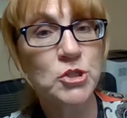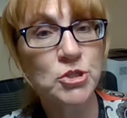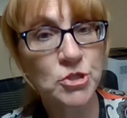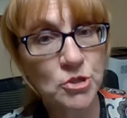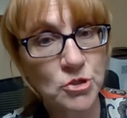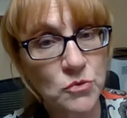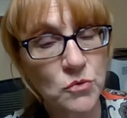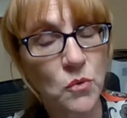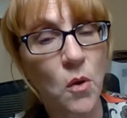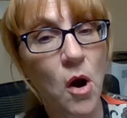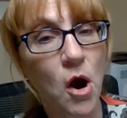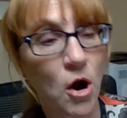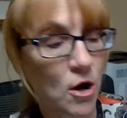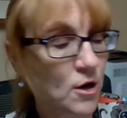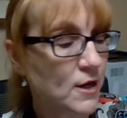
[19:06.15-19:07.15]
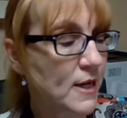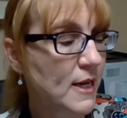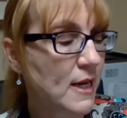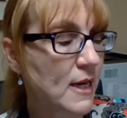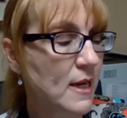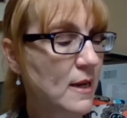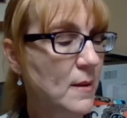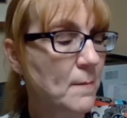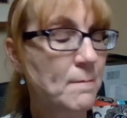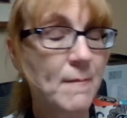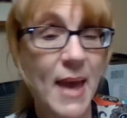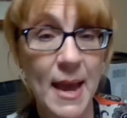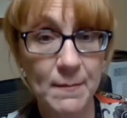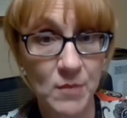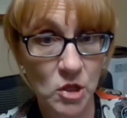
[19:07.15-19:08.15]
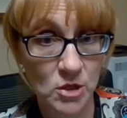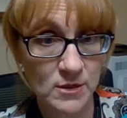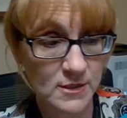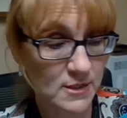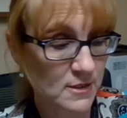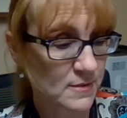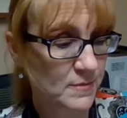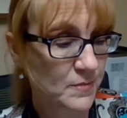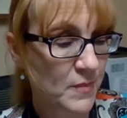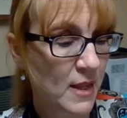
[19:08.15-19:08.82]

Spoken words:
2 Arctic mammals